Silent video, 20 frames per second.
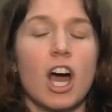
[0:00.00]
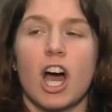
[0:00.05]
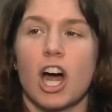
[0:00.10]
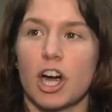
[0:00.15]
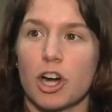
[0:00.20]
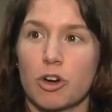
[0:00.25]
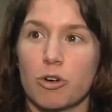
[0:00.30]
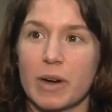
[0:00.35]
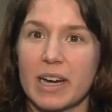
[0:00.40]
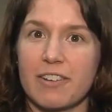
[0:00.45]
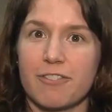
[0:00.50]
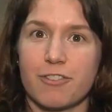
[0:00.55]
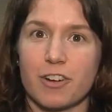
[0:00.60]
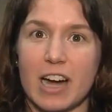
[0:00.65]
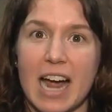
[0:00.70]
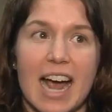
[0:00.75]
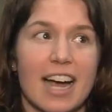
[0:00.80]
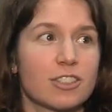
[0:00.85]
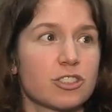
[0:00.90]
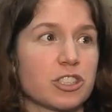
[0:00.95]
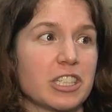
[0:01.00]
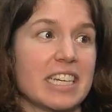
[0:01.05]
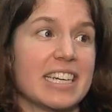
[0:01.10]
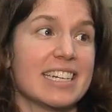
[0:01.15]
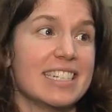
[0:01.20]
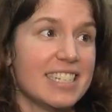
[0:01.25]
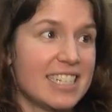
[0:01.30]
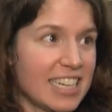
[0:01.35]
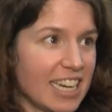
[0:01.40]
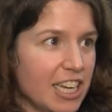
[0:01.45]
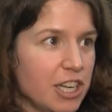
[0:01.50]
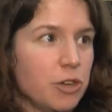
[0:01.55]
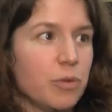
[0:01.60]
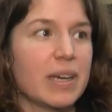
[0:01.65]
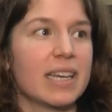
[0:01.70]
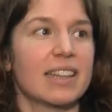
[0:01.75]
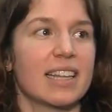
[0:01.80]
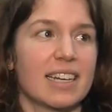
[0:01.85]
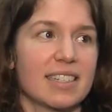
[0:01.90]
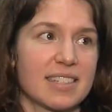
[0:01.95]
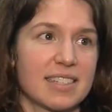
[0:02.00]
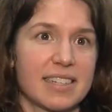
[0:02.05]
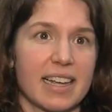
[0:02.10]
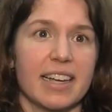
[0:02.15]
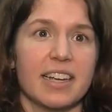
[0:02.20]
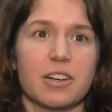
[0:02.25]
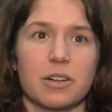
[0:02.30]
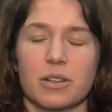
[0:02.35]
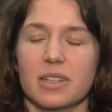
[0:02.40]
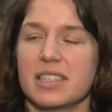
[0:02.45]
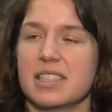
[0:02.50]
are great for actually continuing that cycle.